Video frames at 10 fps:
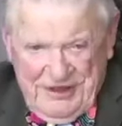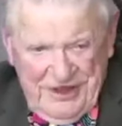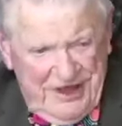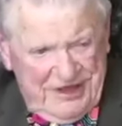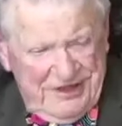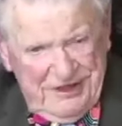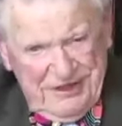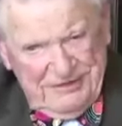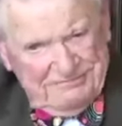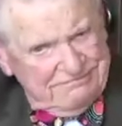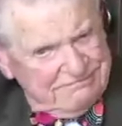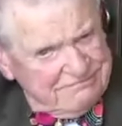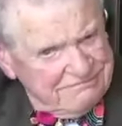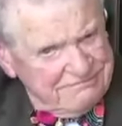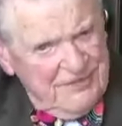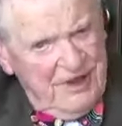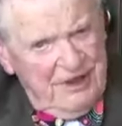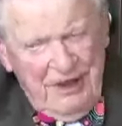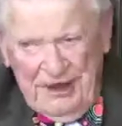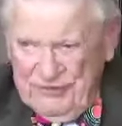Jack, uh,
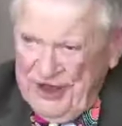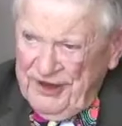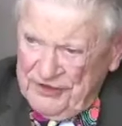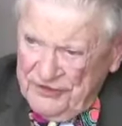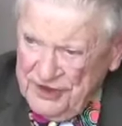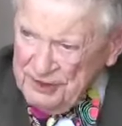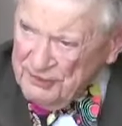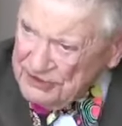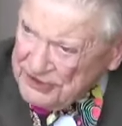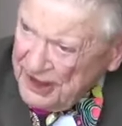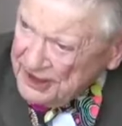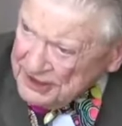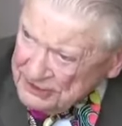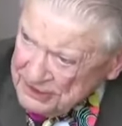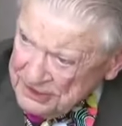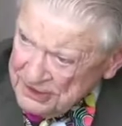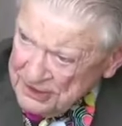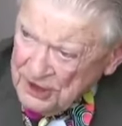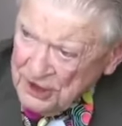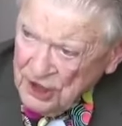I'm going to have to think about that.
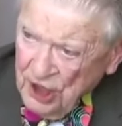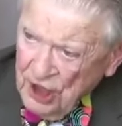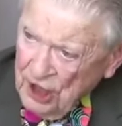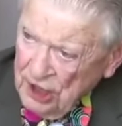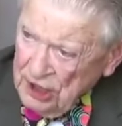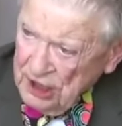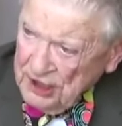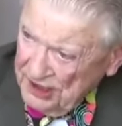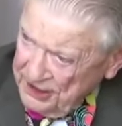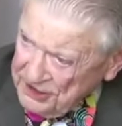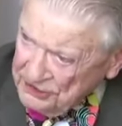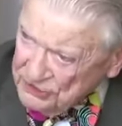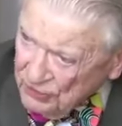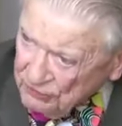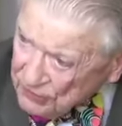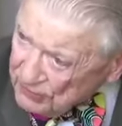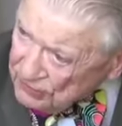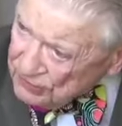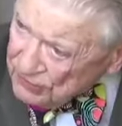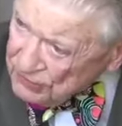Uh, can I tell you over
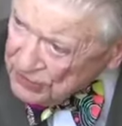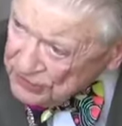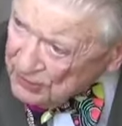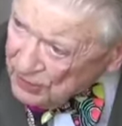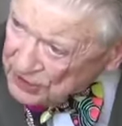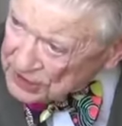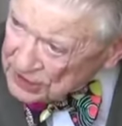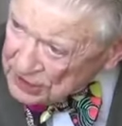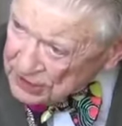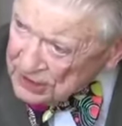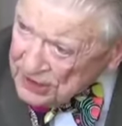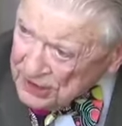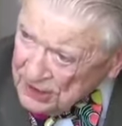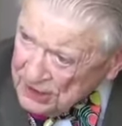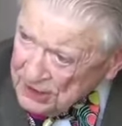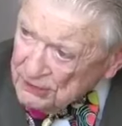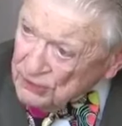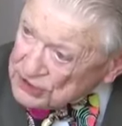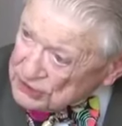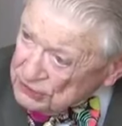in the morning
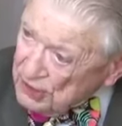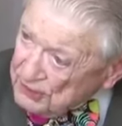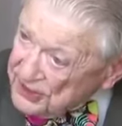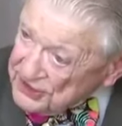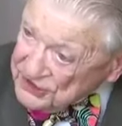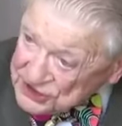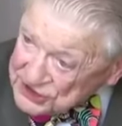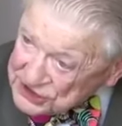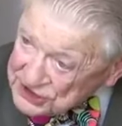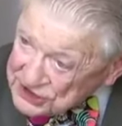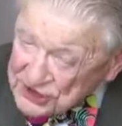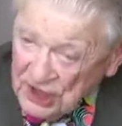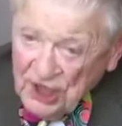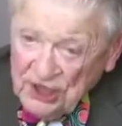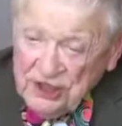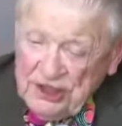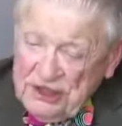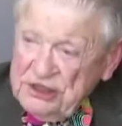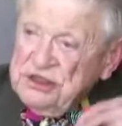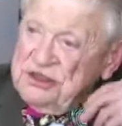what what my decision is?
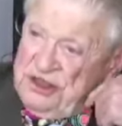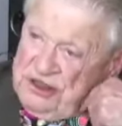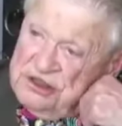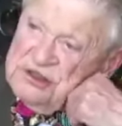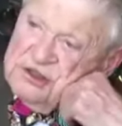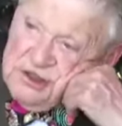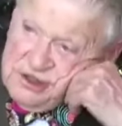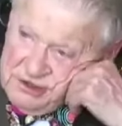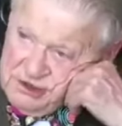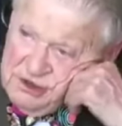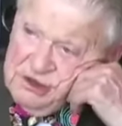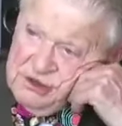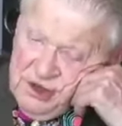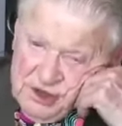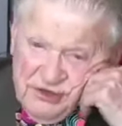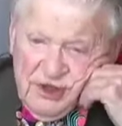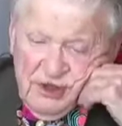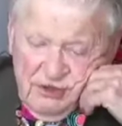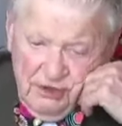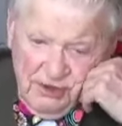Yeah, yeah, uh, yeah.
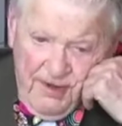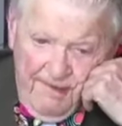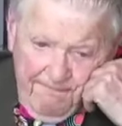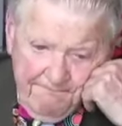Think it over.